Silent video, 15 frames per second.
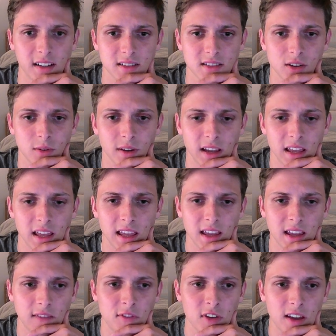So
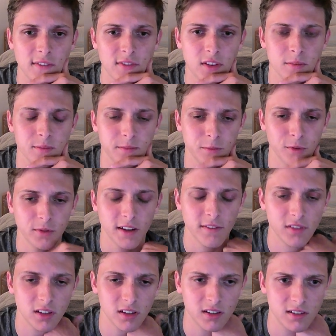if
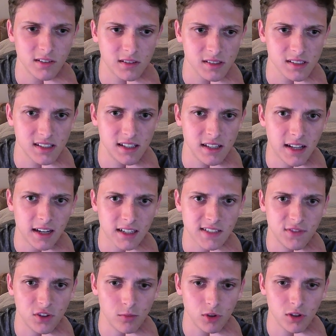the next
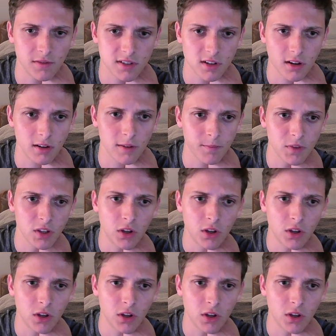few moves are